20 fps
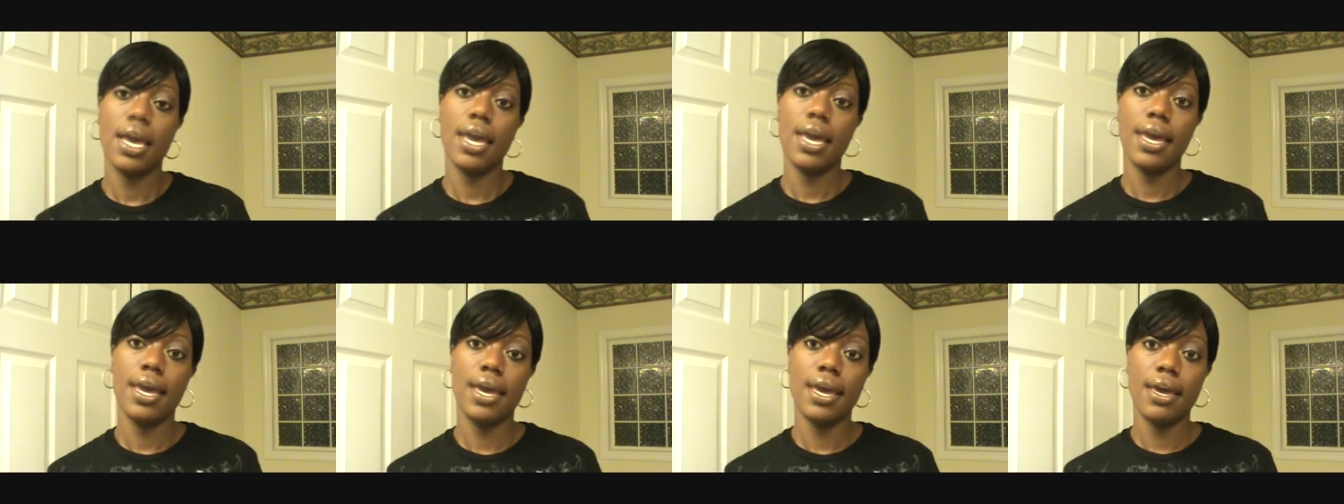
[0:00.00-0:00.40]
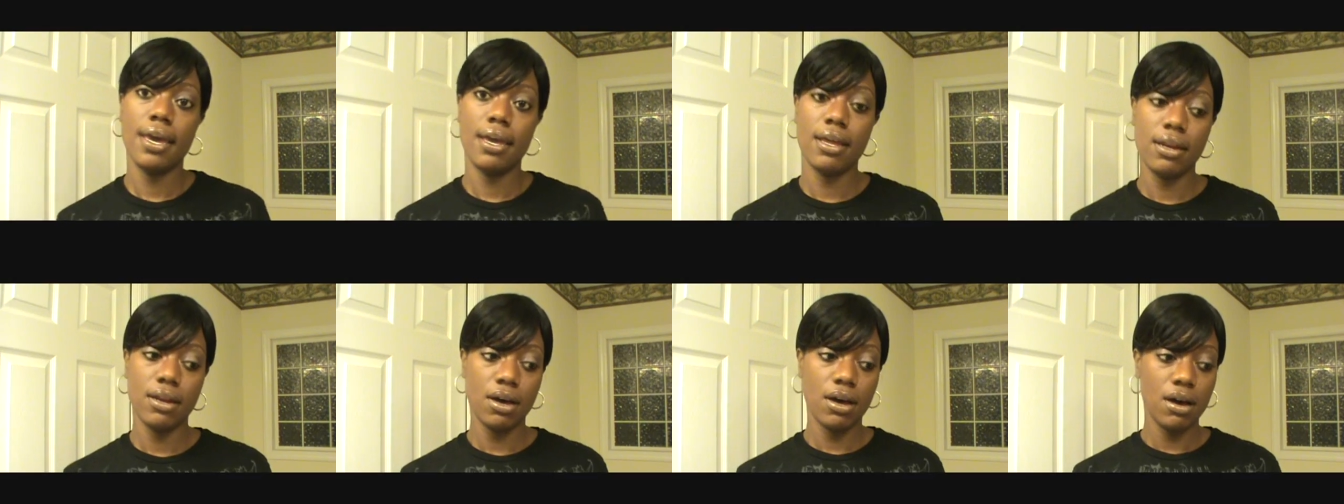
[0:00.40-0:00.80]

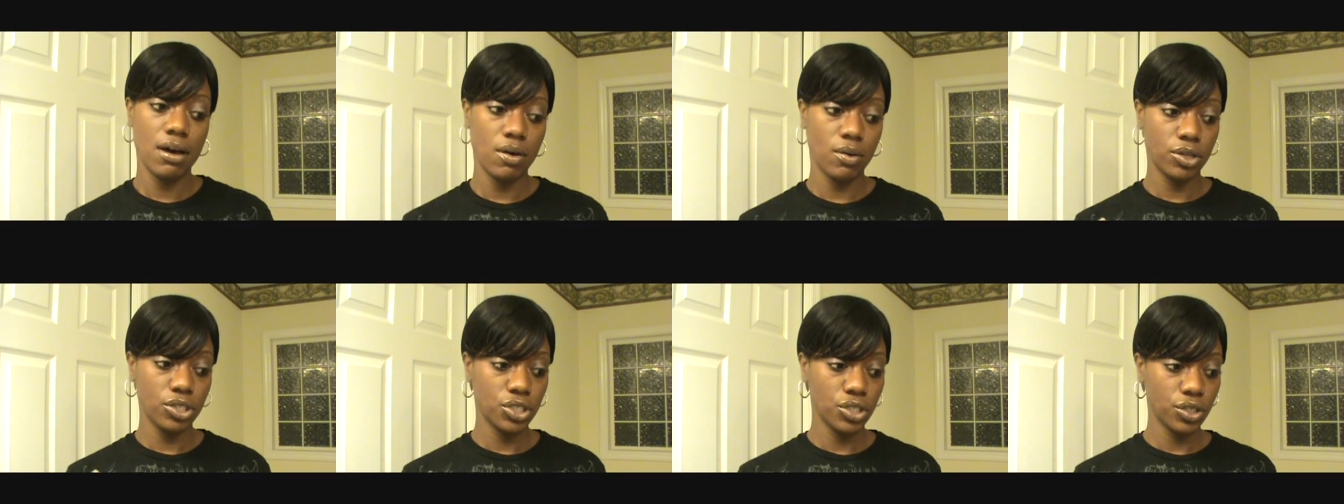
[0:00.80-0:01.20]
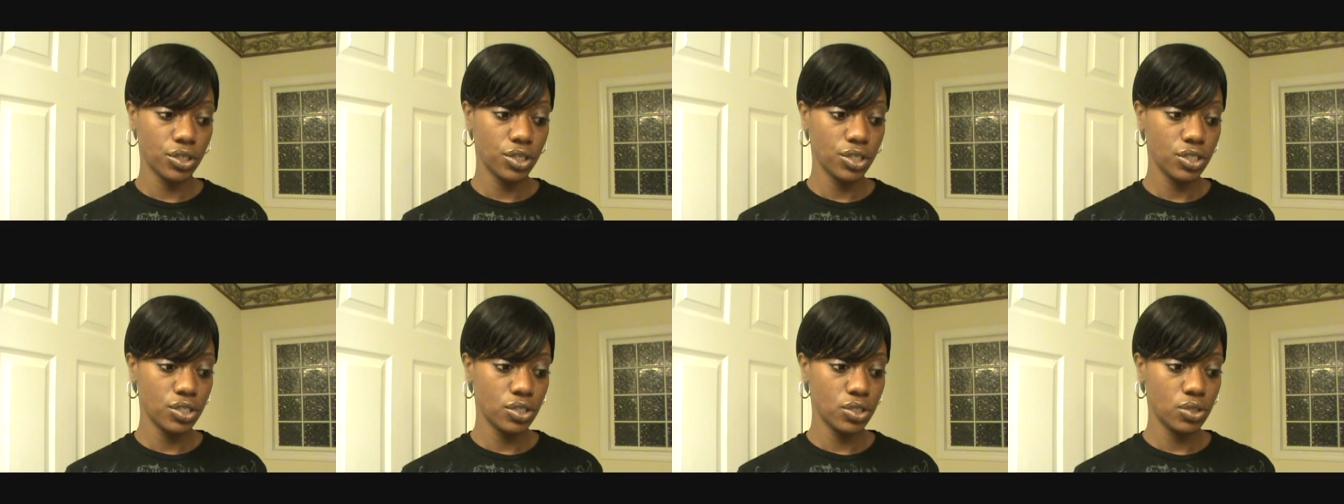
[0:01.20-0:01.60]
And what you're
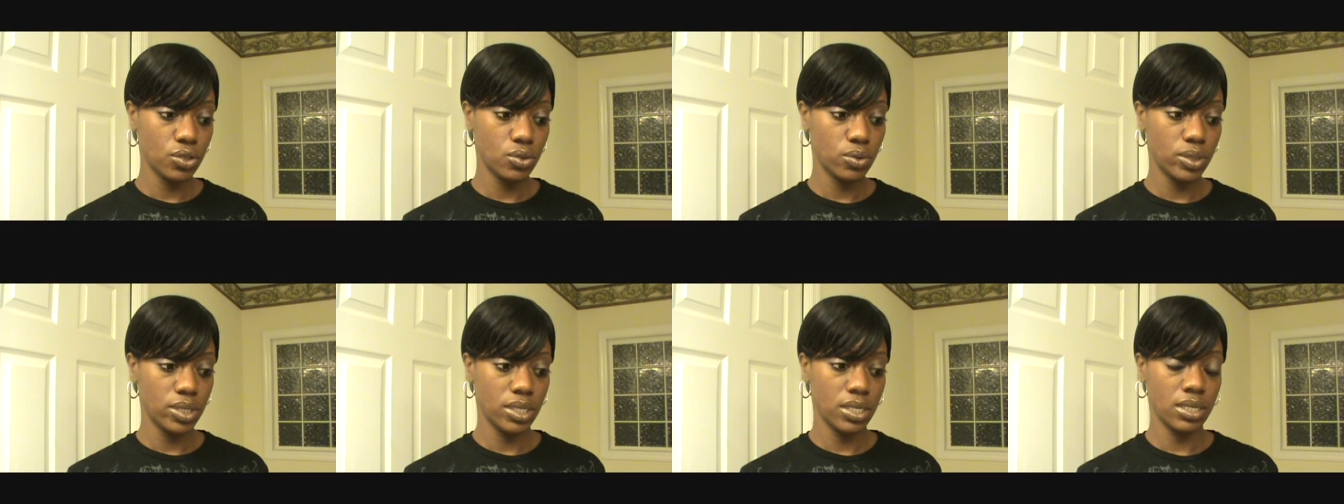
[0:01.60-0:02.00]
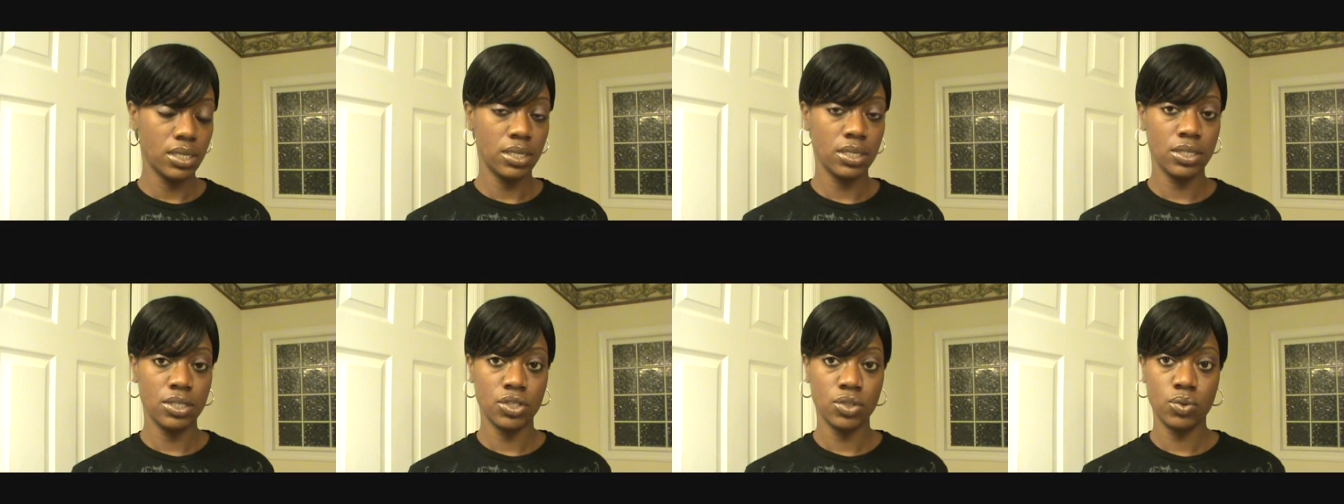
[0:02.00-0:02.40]
going to do
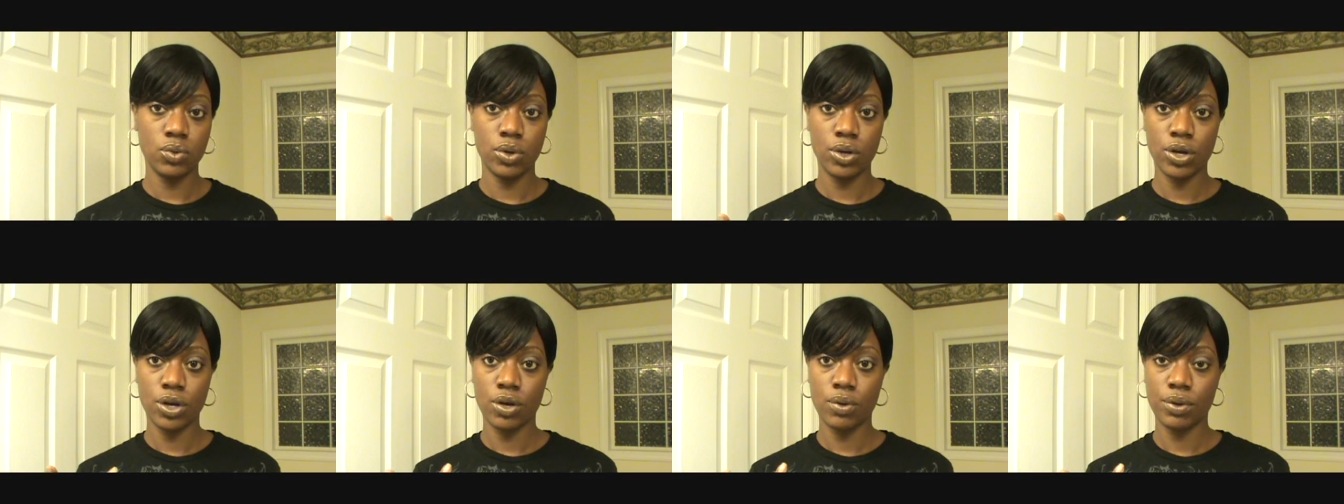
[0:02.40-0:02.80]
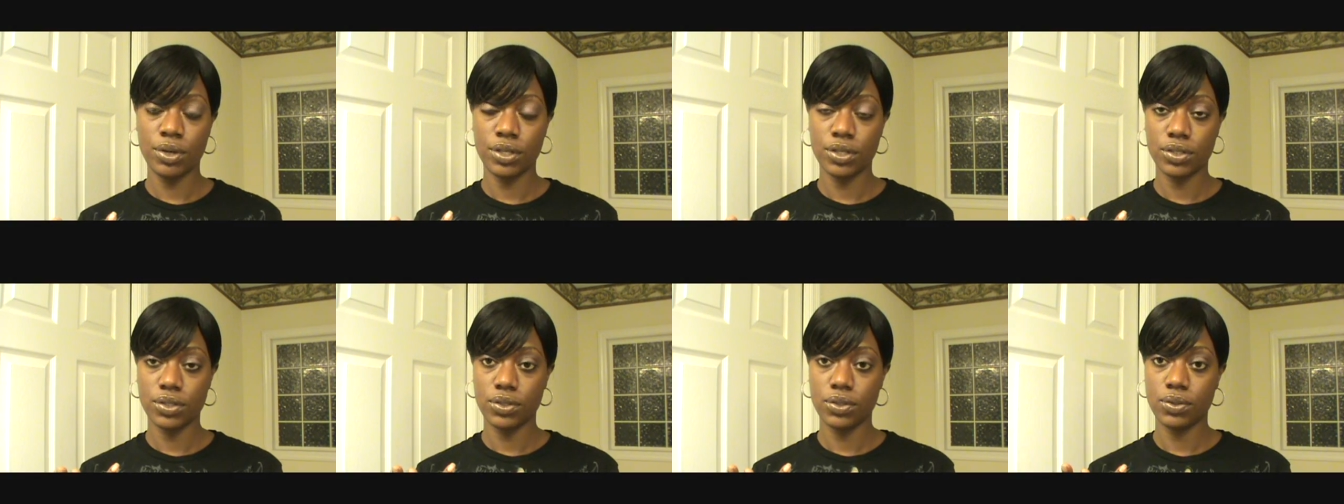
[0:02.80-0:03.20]
is you are
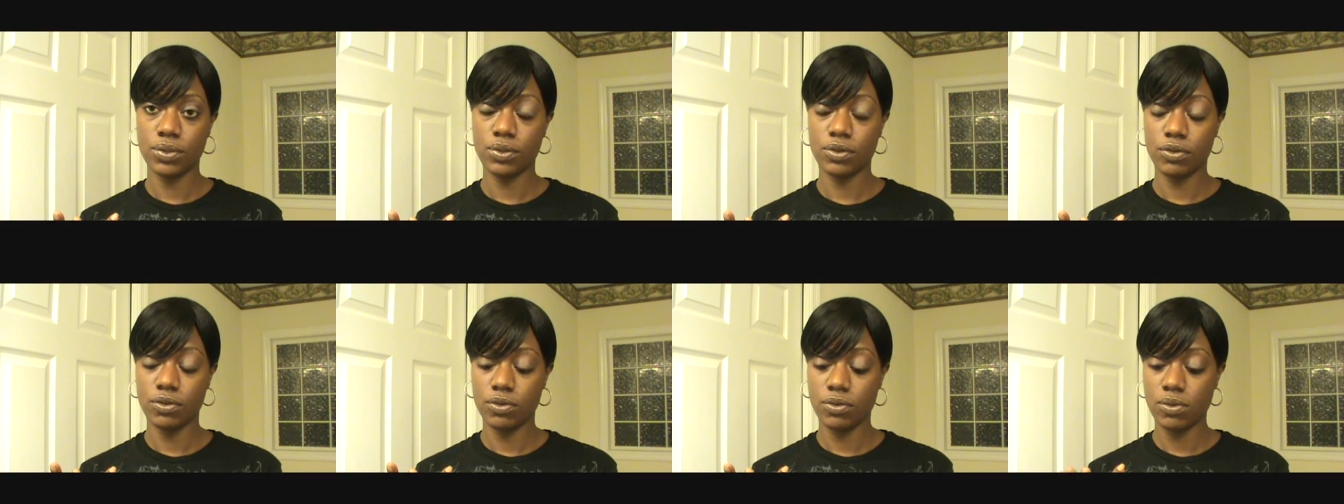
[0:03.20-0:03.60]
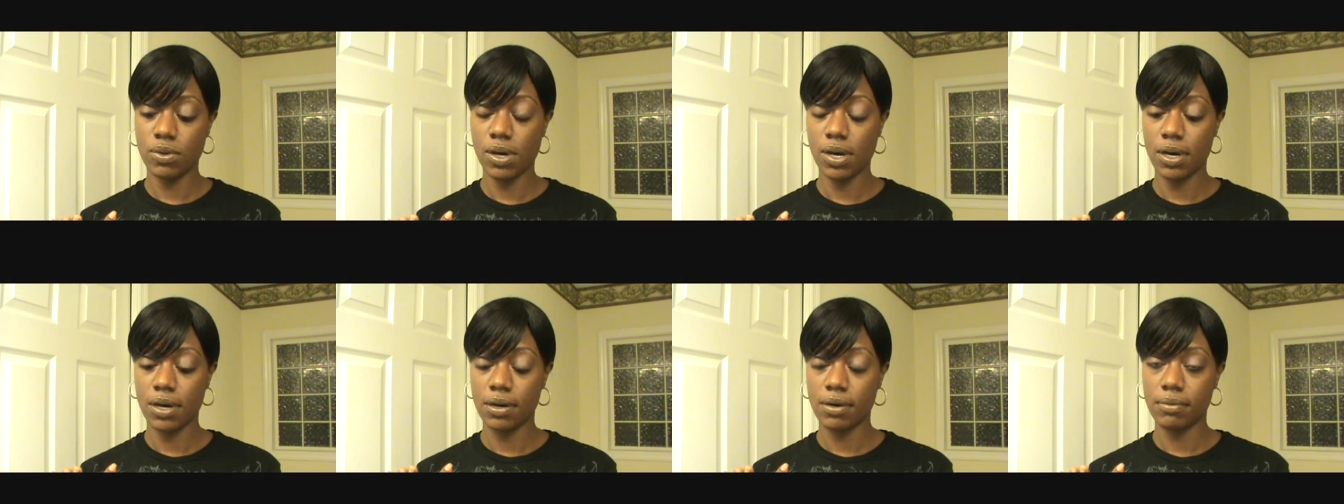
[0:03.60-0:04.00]
going to
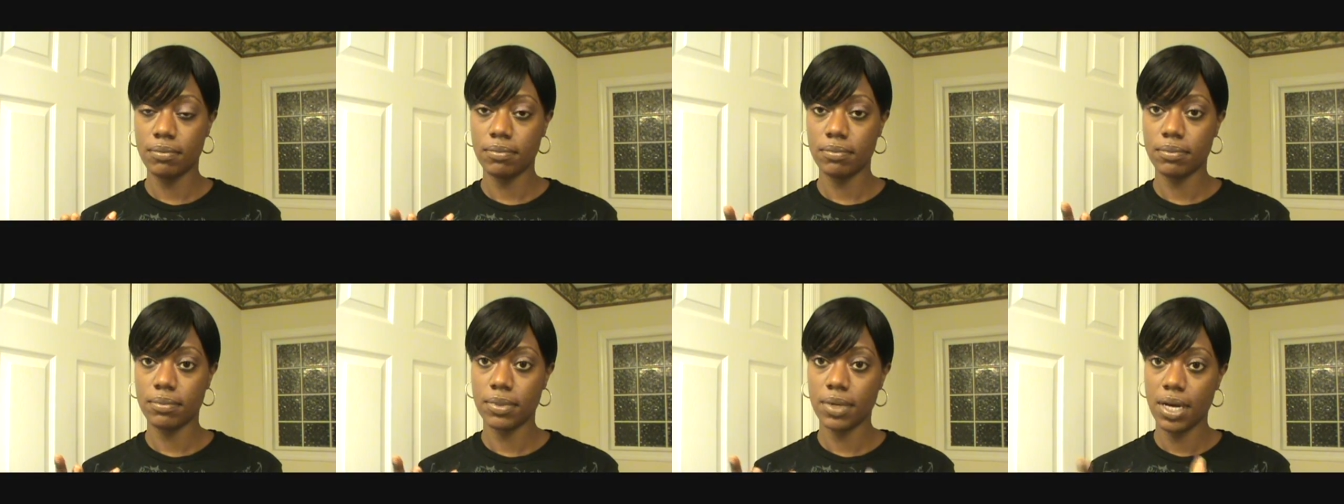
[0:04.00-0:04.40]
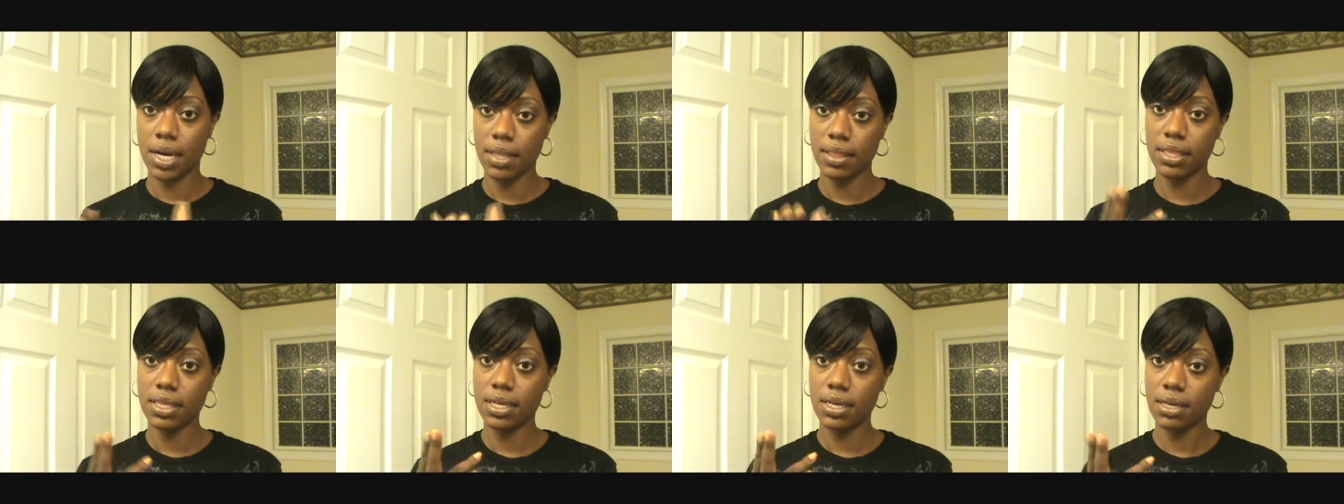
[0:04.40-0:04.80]

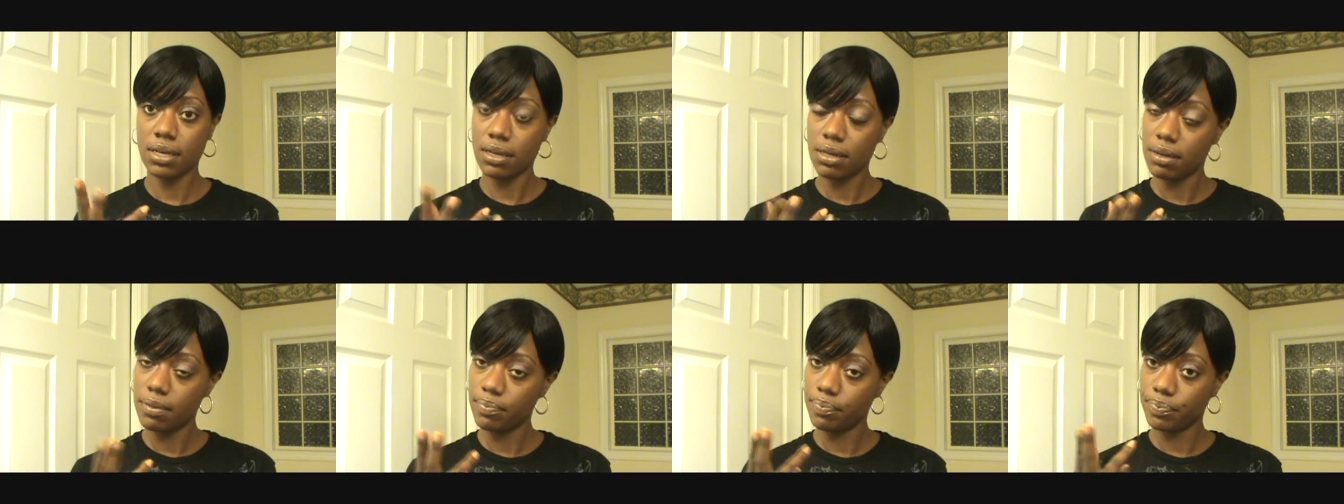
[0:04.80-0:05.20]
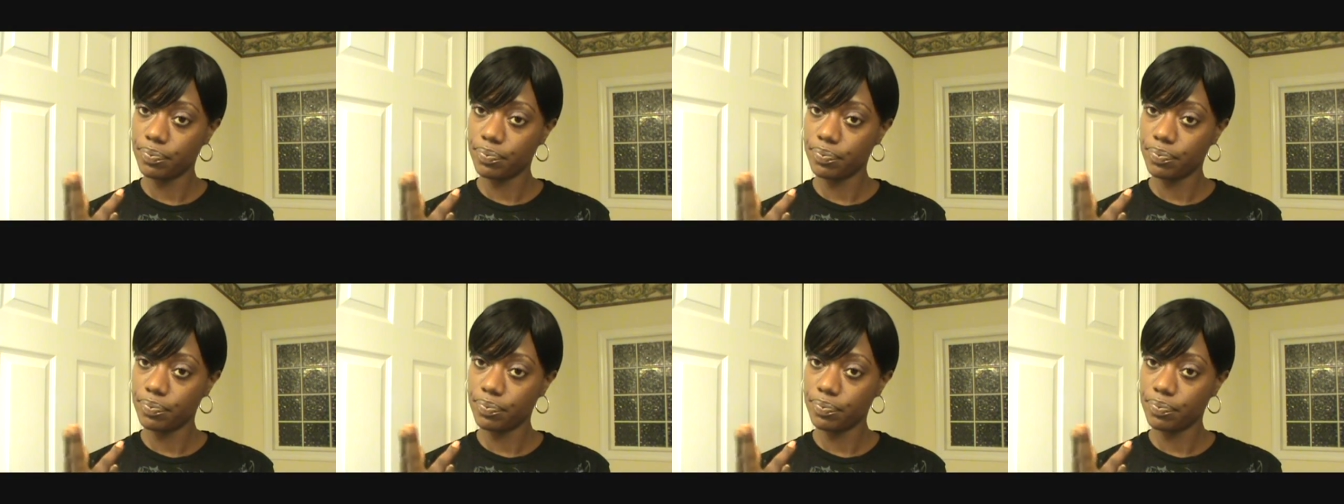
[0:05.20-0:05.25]
cut the